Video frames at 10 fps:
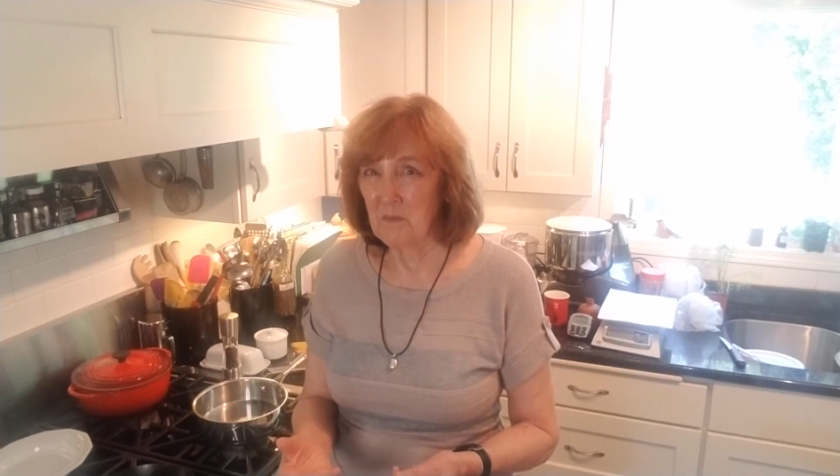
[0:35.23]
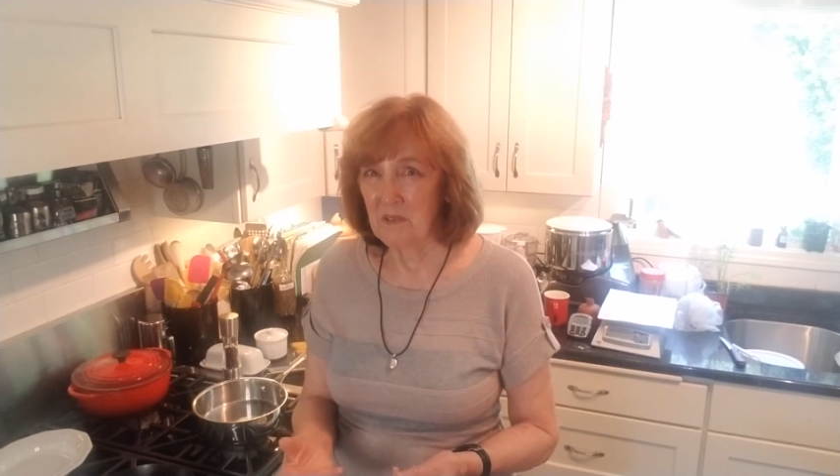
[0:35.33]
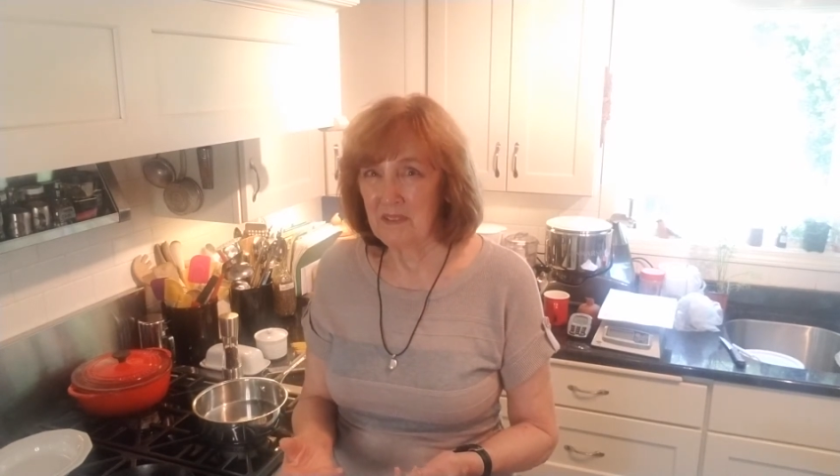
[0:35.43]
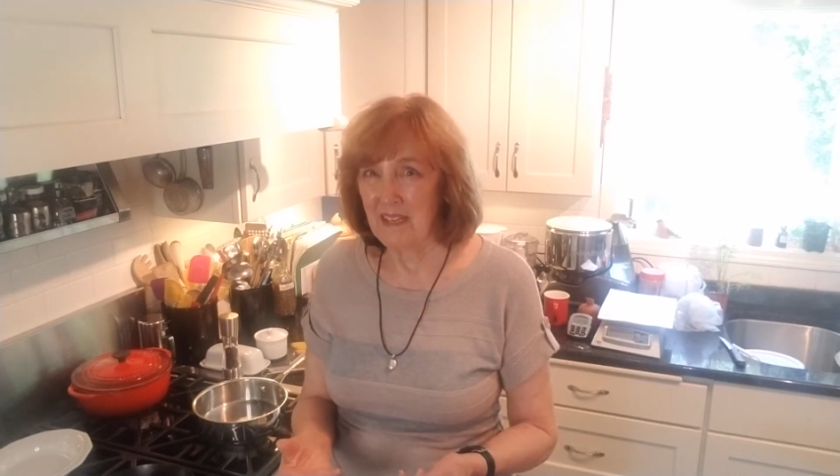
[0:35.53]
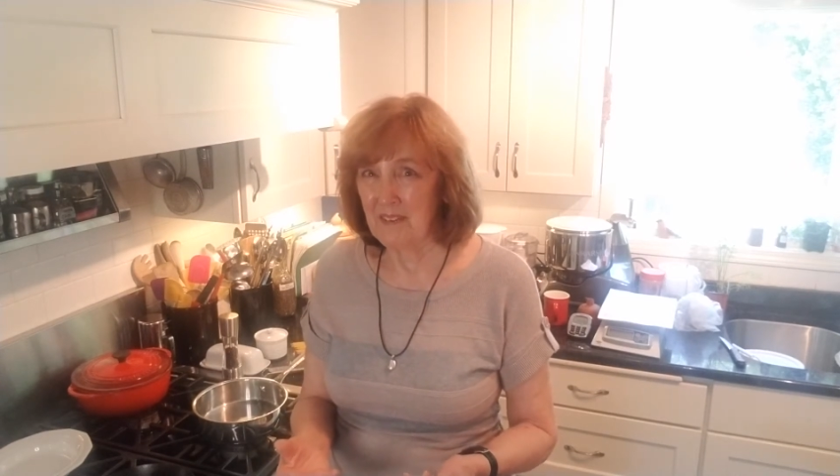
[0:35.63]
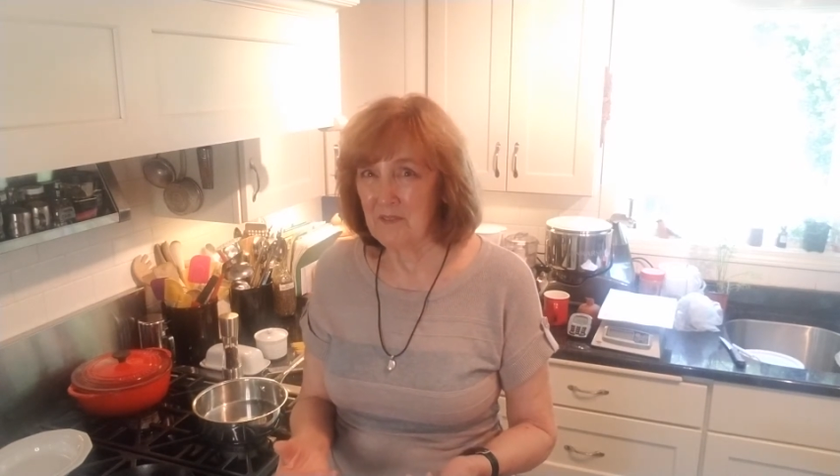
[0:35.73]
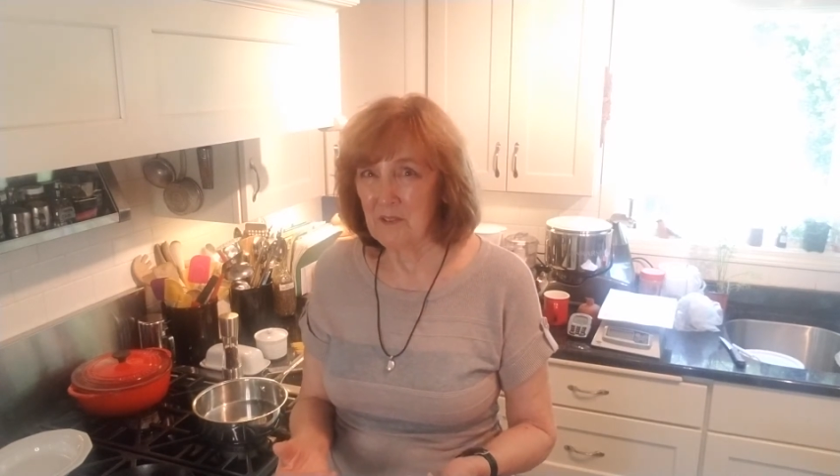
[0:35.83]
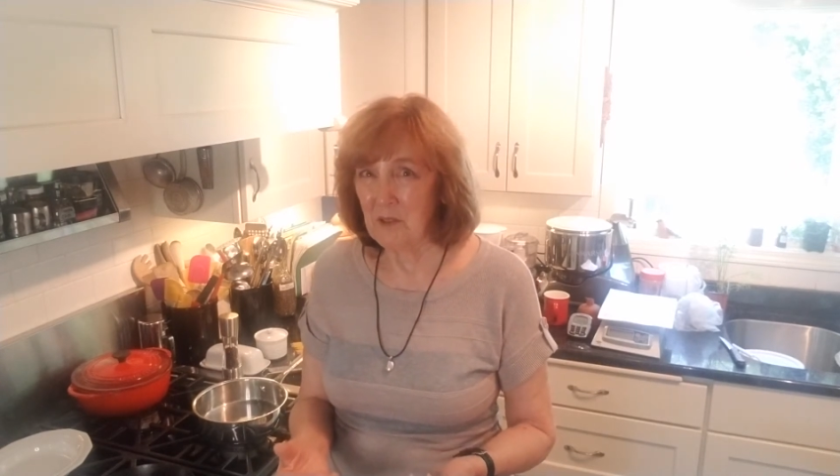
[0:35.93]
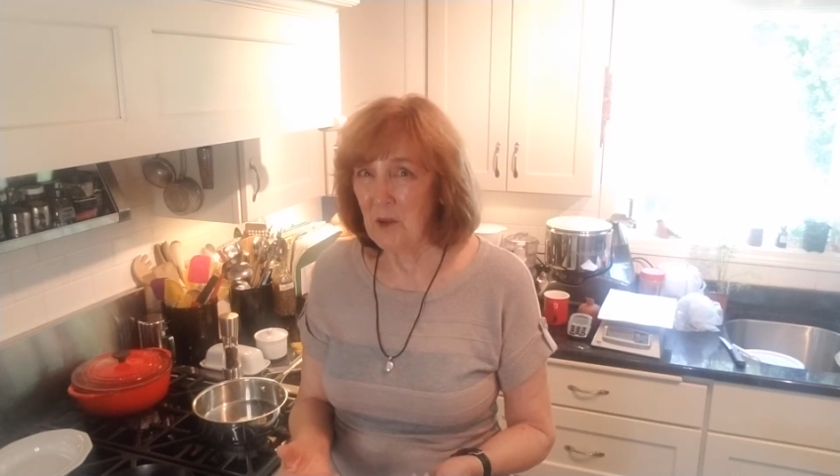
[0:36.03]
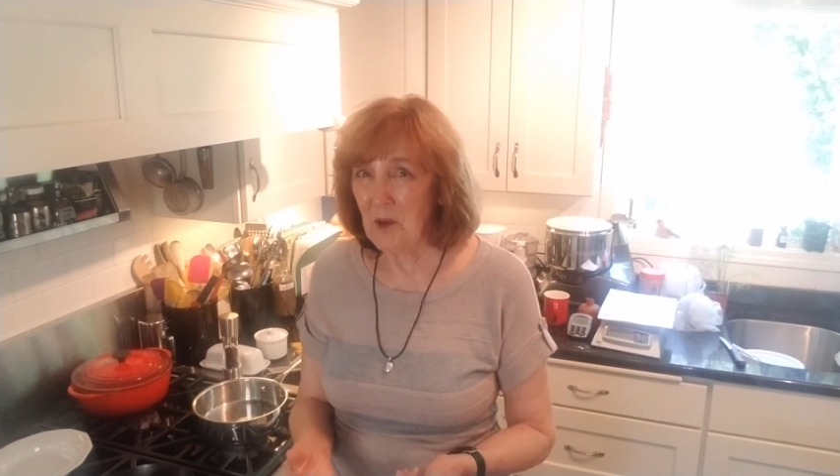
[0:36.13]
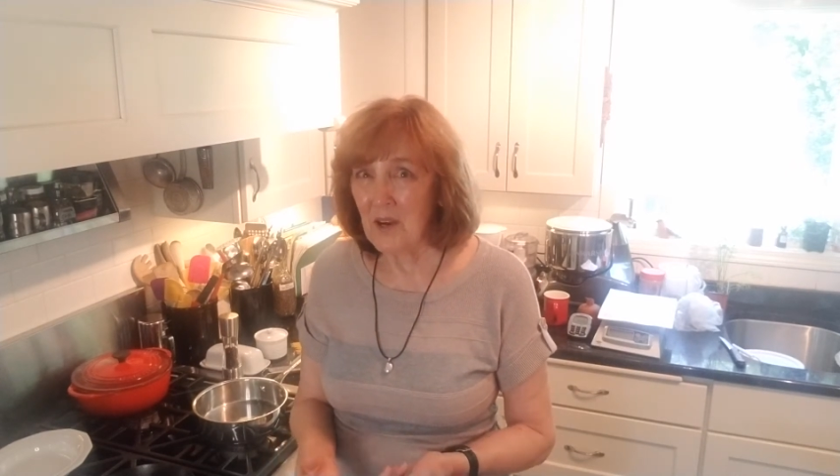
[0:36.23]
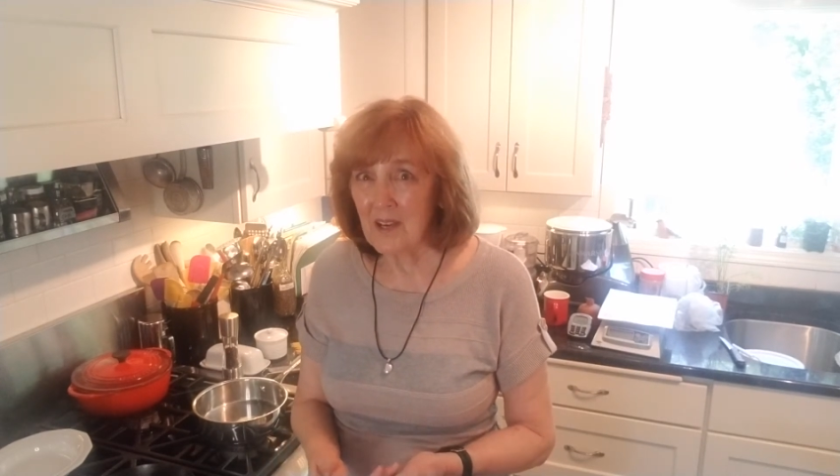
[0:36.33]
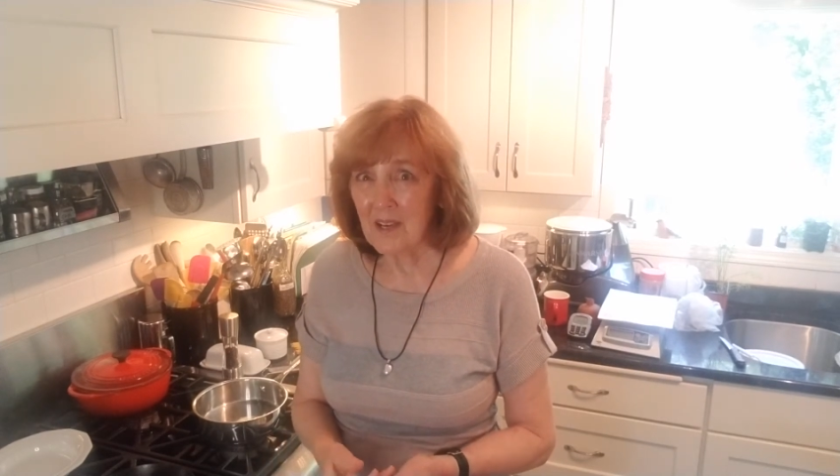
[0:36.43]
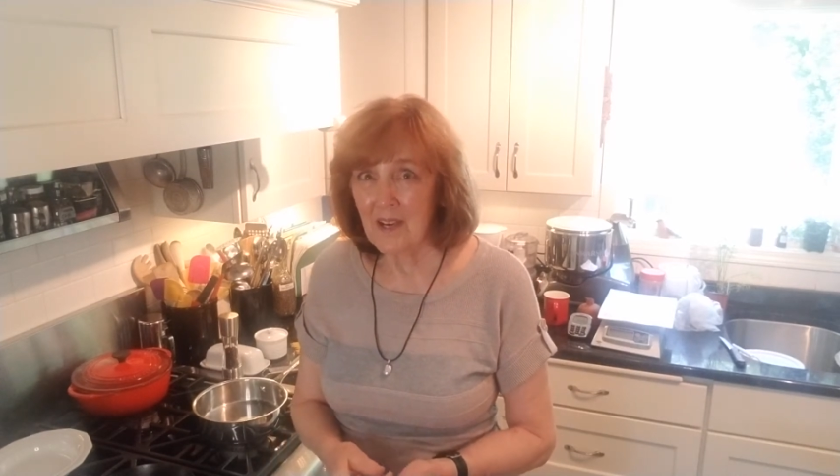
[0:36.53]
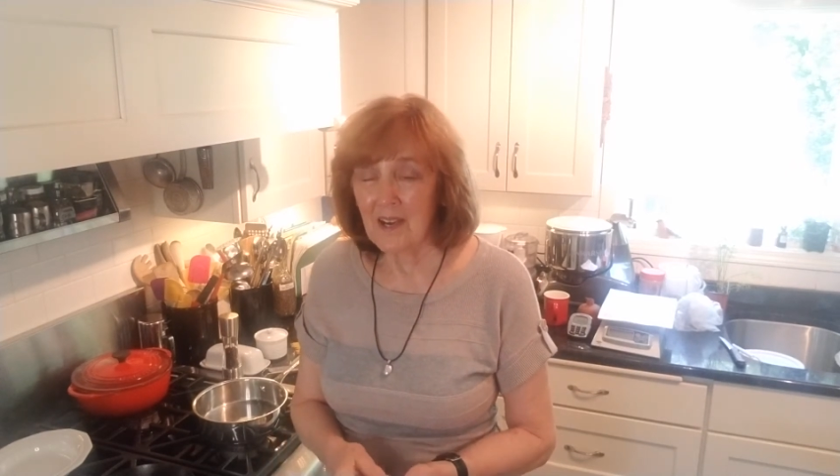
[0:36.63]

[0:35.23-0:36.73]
but not for long.